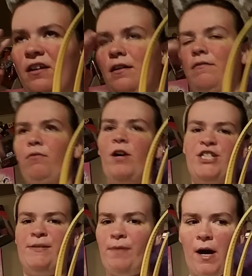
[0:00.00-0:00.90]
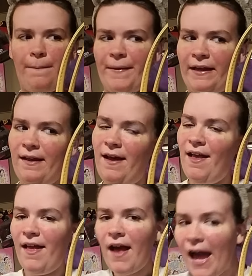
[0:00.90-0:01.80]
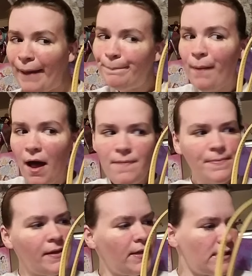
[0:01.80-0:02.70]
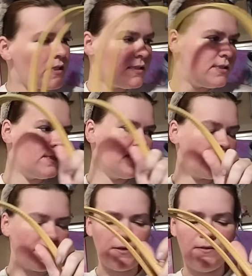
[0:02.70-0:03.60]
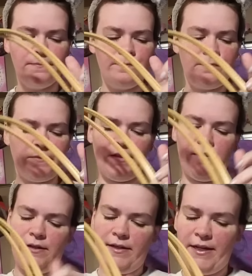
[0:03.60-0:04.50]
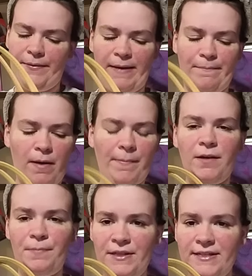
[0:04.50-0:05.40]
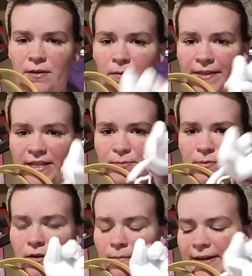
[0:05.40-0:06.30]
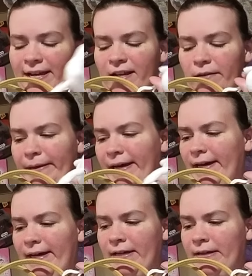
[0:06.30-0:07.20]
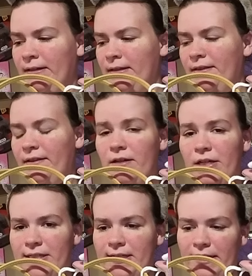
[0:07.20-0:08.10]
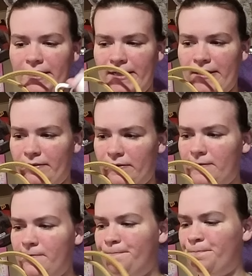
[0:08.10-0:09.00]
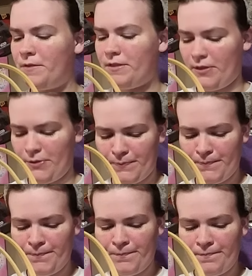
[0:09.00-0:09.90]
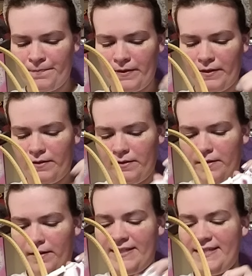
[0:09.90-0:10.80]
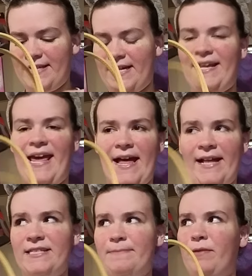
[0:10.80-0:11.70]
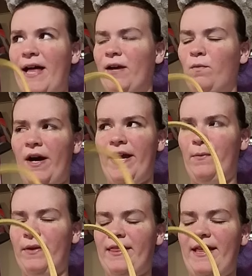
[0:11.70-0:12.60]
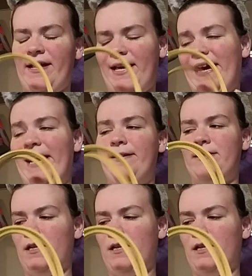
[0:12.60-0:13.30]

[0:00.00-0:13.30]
love watching Poppy. I'm Poppy! So, anyway, I'm probably going to put this on this one on my Ita bag that I just got in. So, because it's got cat, it's black and white with cat